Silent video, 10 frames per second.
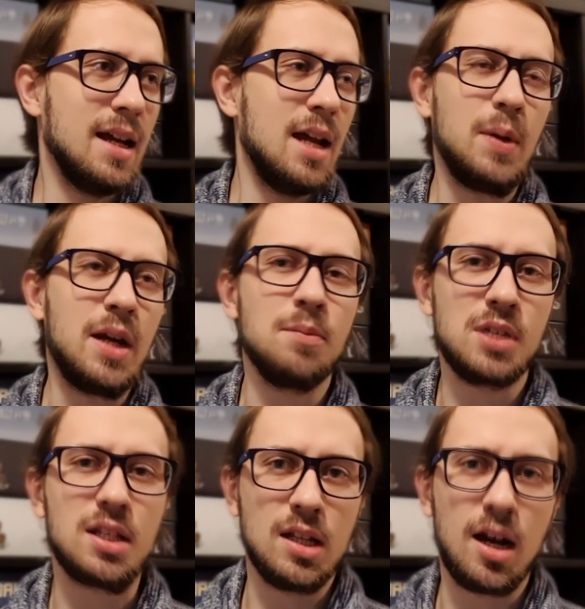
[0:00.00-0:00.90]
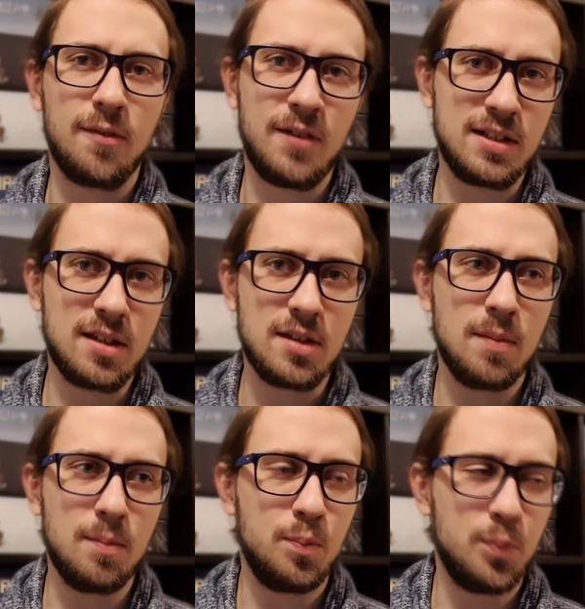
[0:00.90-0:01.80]
it becomes a slugfest at
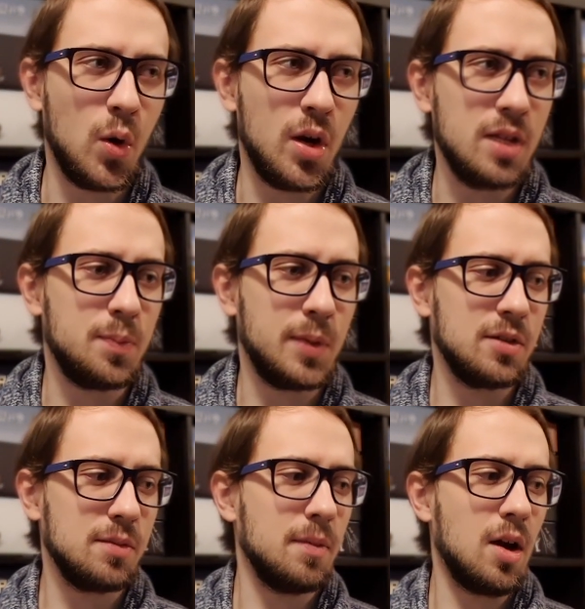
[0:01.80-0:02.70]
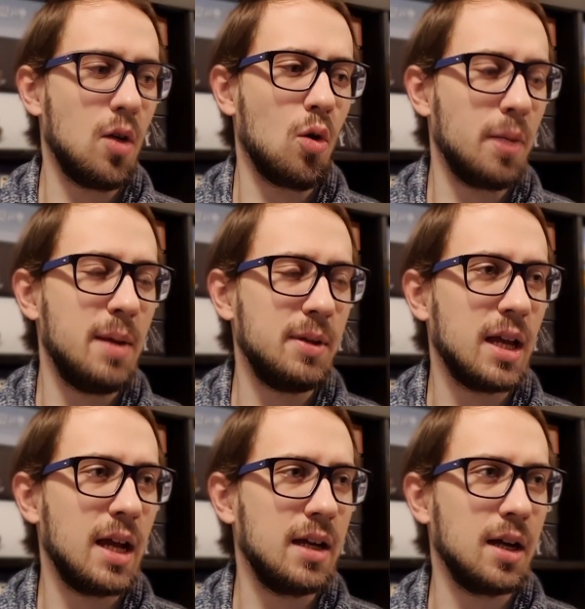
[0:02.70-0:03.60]
some point, because, or maybe
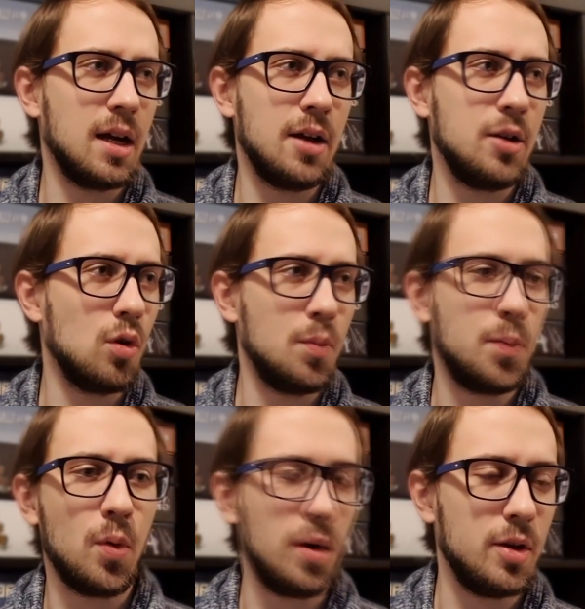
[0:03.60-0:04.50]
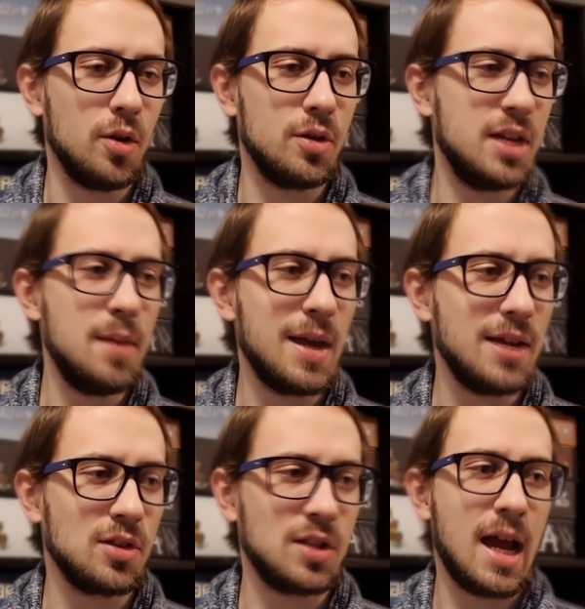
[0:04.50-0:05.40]
like your teammate
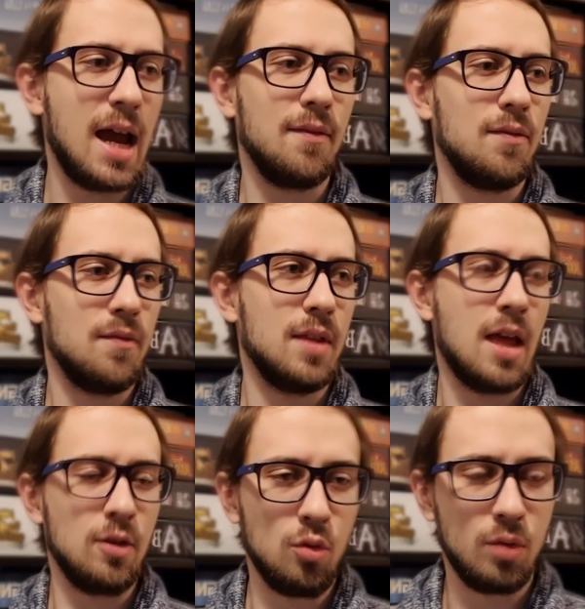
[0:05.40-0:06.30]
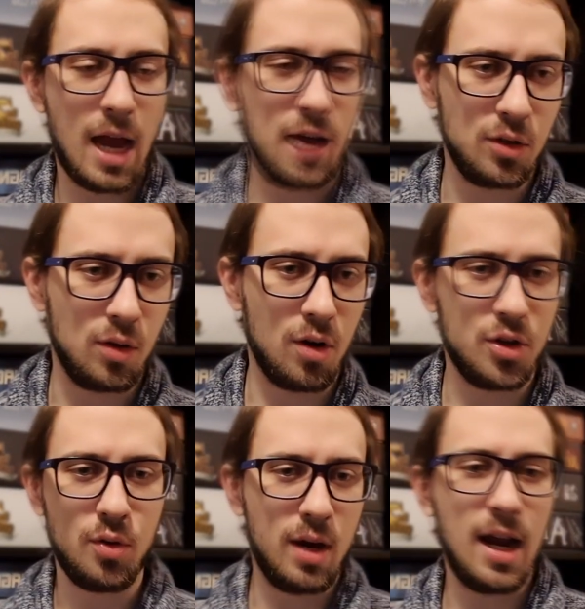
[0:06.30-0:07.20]
doesn't have that good action
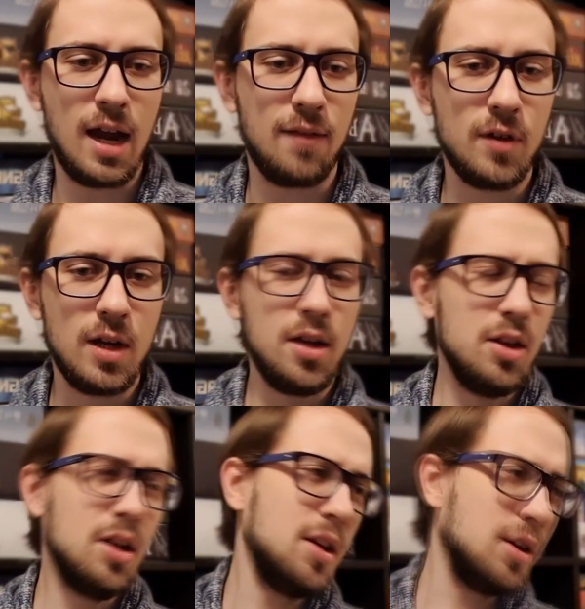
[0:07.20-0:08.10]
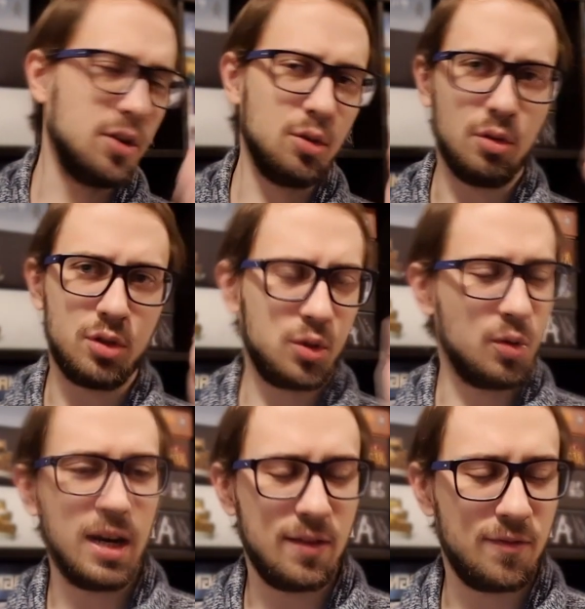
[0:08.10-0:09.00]
cards you have. You can do those
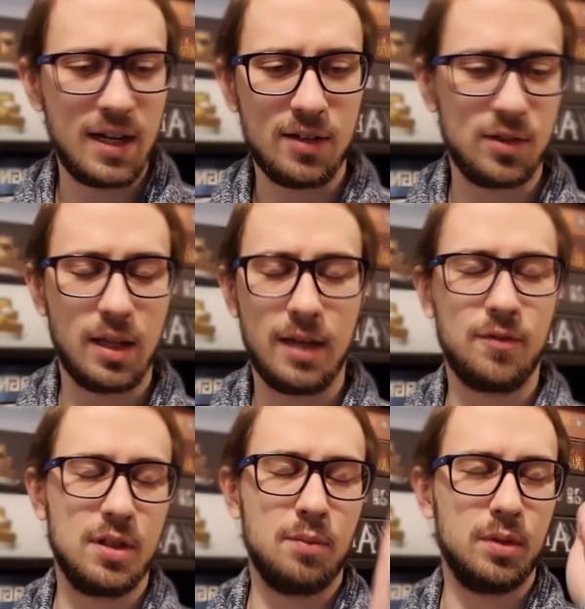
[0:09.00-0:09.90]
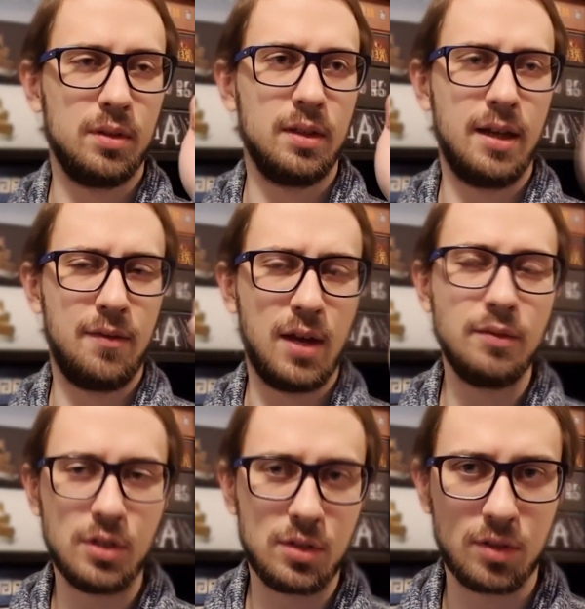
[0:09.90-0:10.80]
trade things, like for example, like if you
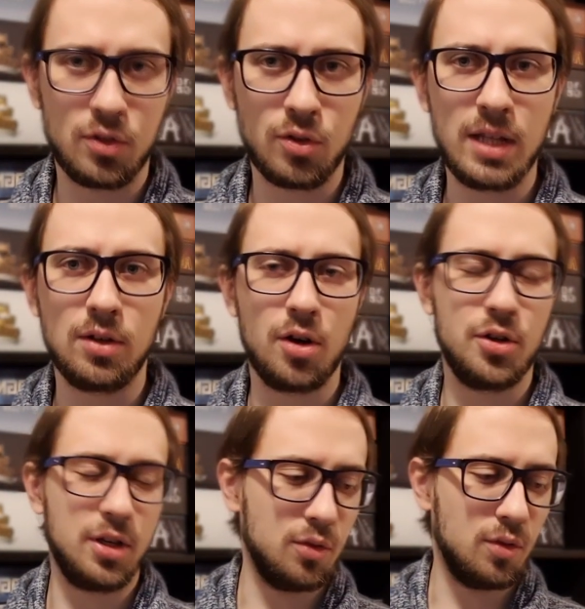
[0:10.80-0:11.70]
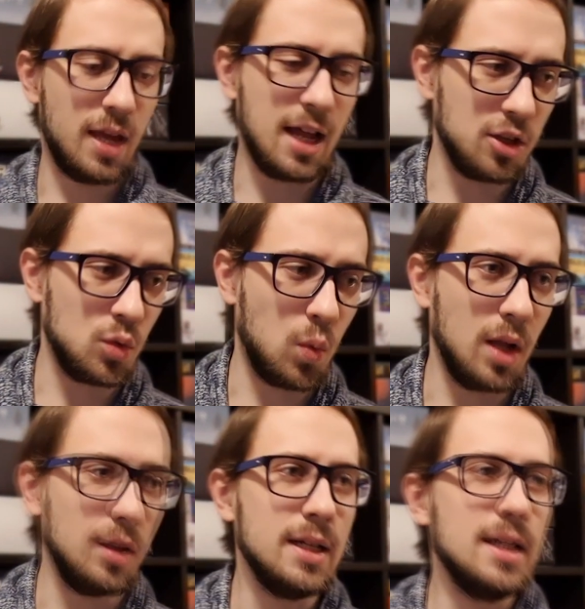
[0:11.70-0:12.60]
have this trade card, you can do that as
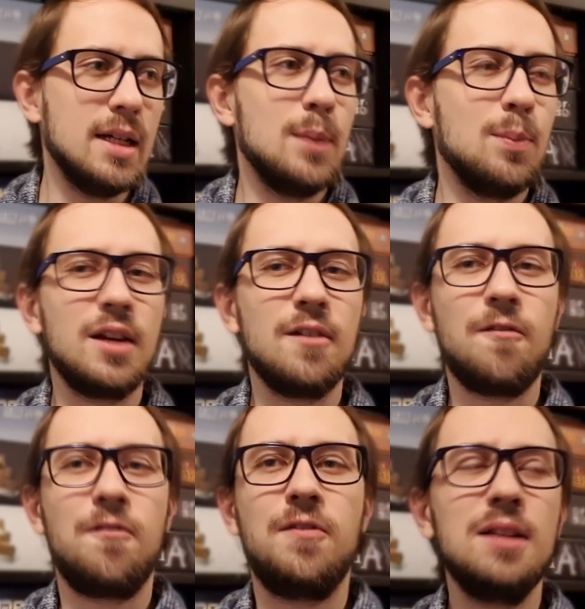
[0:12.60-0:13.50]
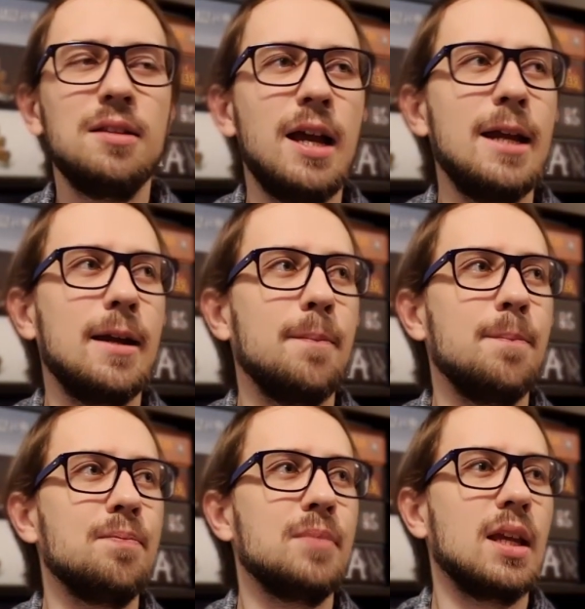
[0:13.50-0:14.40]
well. But I feel like
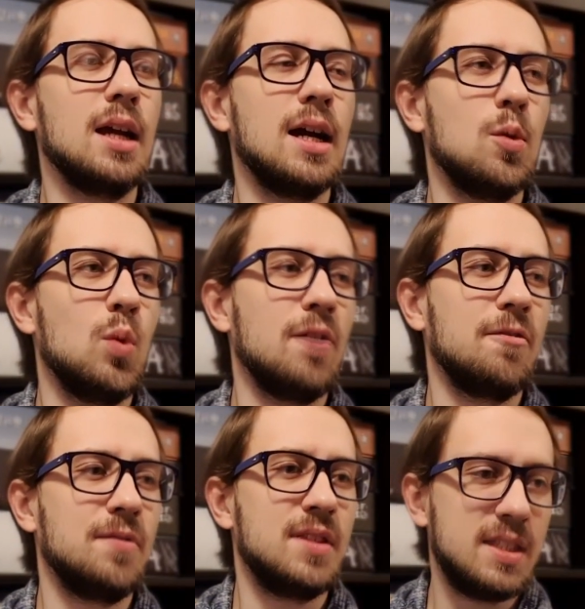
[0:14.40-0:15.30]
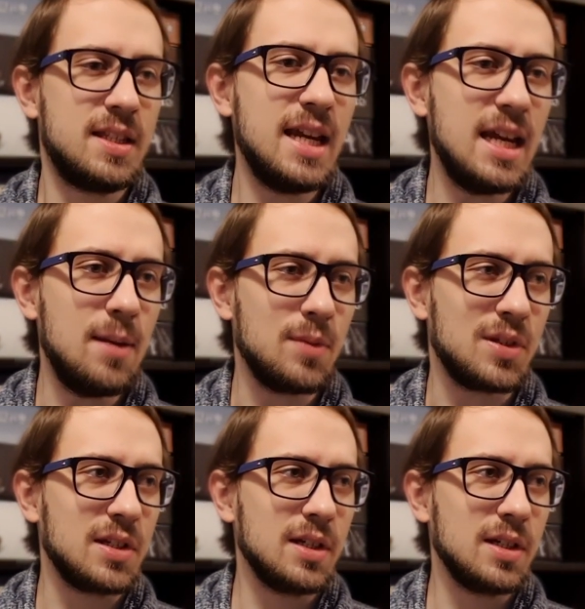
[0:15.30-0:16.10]
with teams,